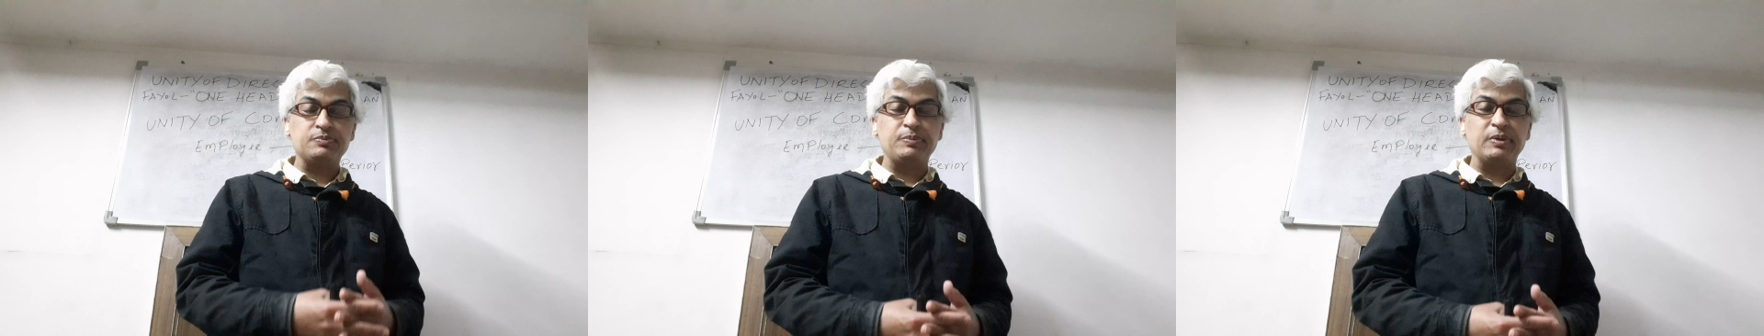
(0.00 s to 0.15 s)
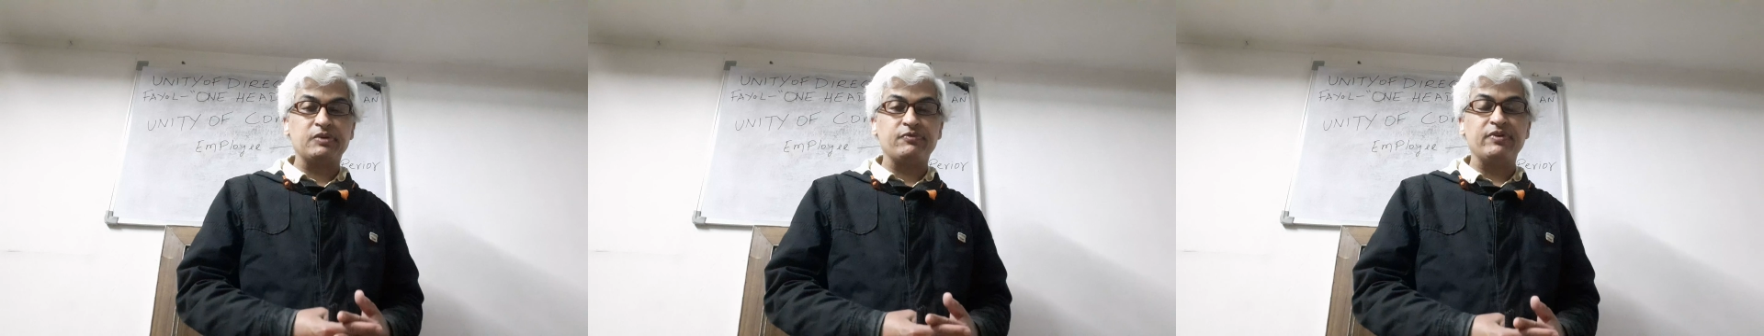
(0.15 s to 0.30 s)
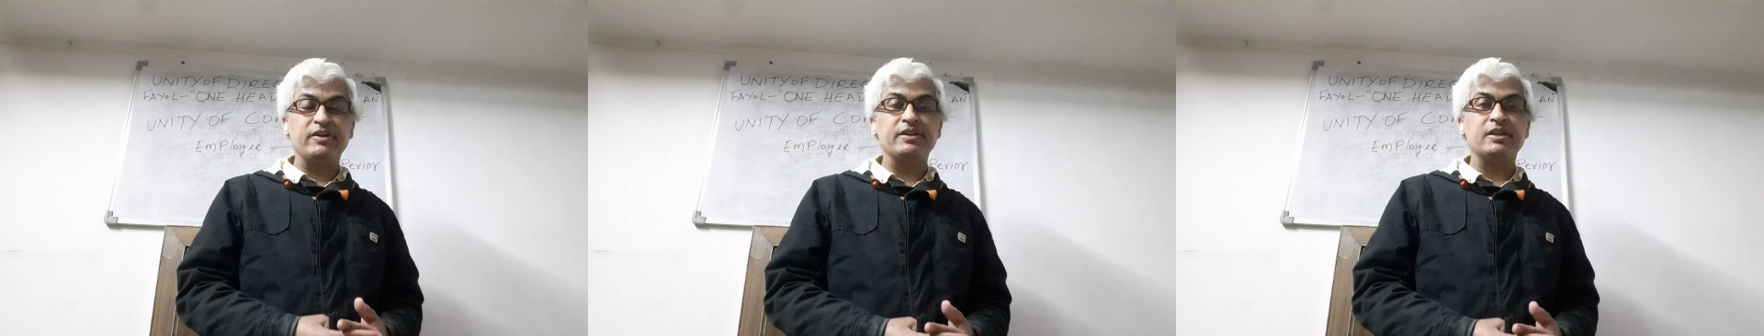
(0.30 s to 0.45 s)

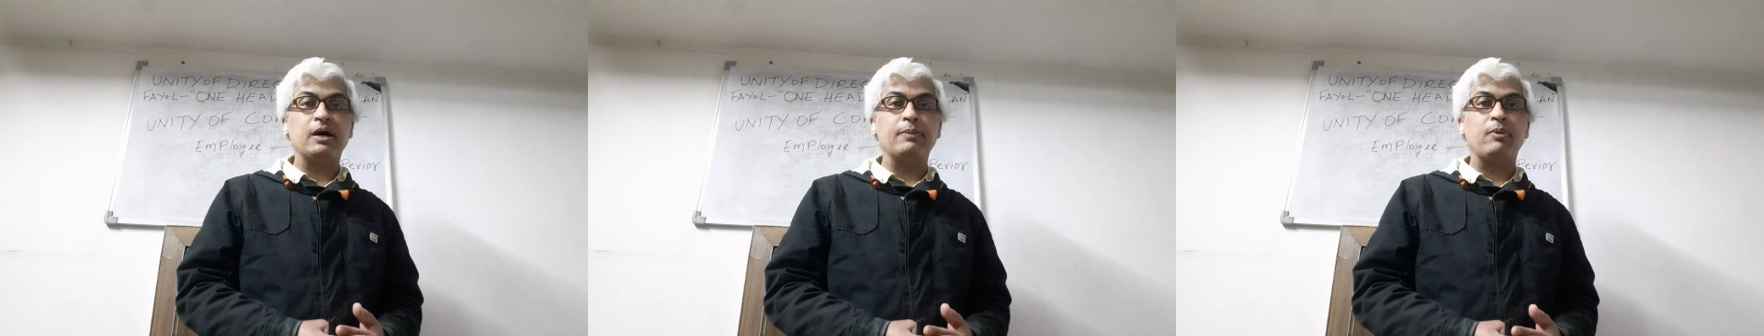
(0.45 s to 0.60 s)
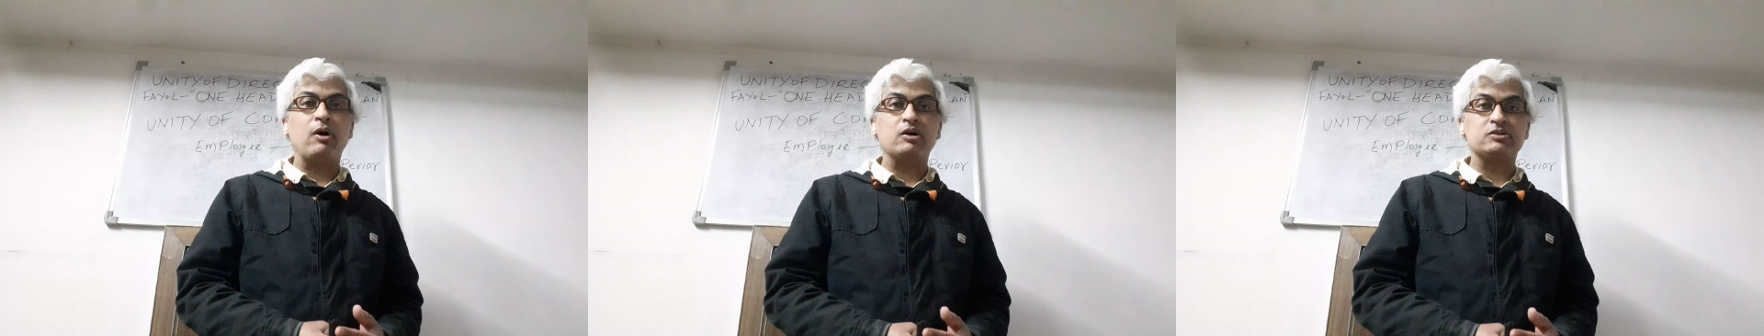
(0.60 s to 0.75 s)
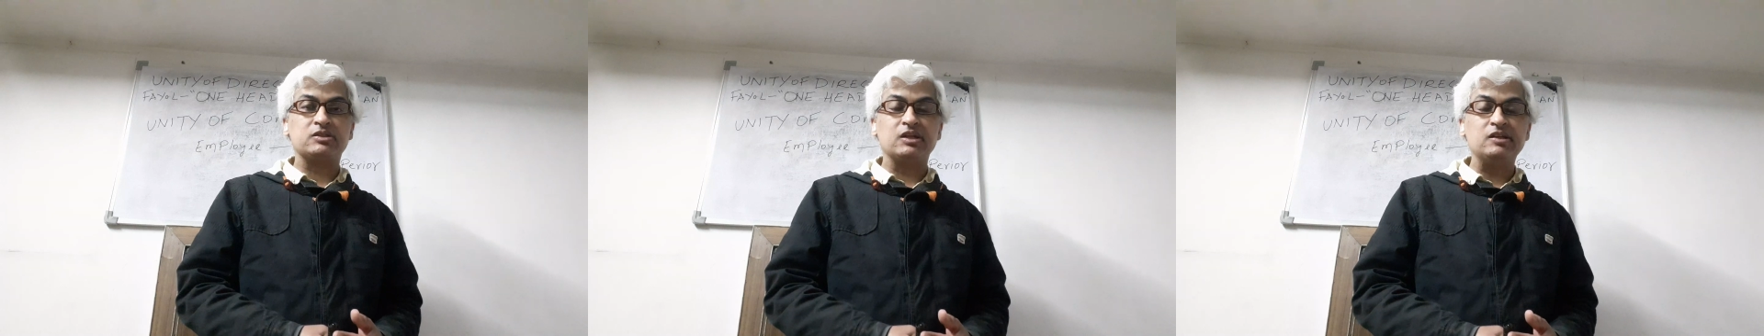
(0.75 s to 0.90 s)
between the
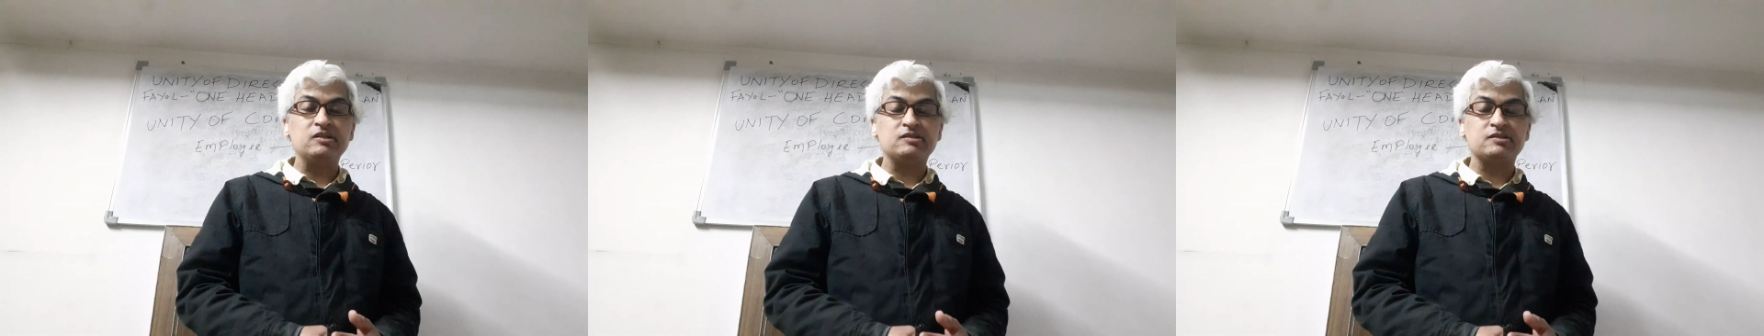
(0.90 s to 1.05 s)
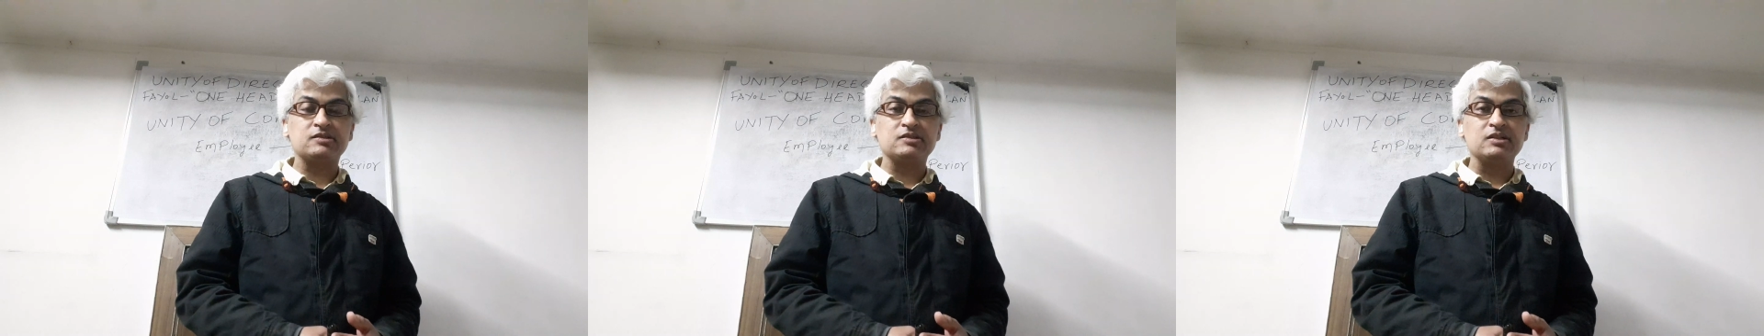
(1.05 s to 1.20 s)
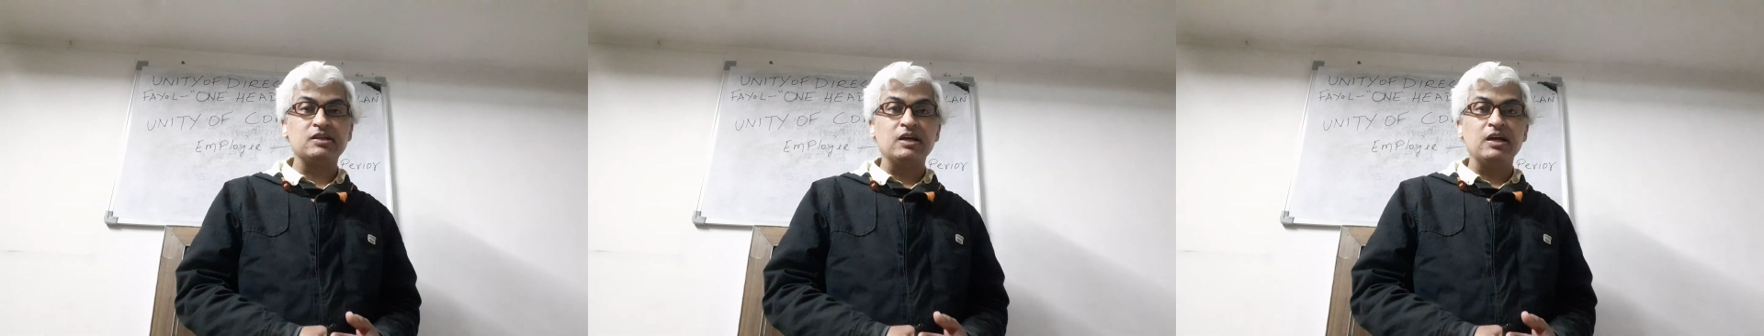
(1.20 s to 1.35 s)

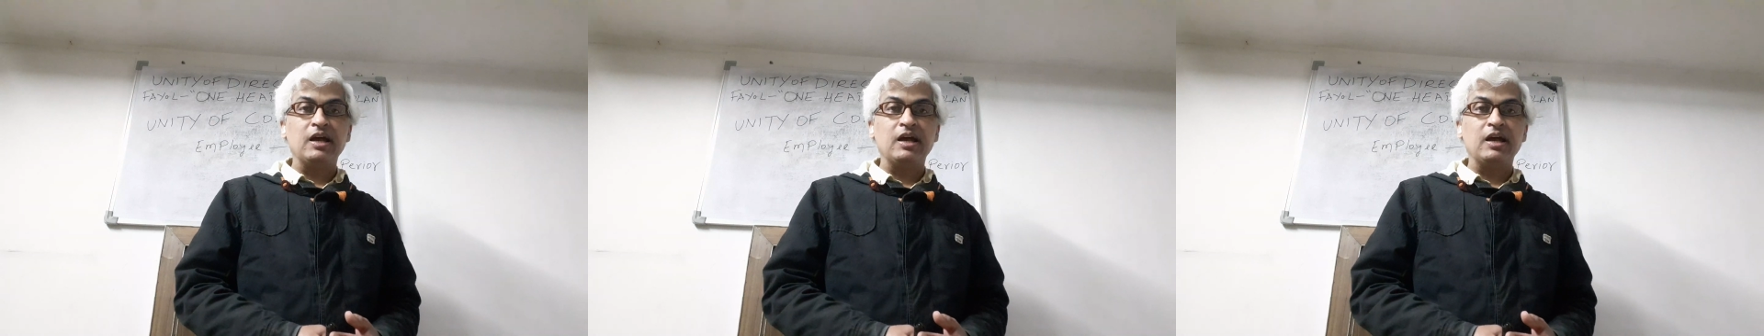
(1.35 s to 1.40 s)
bosses,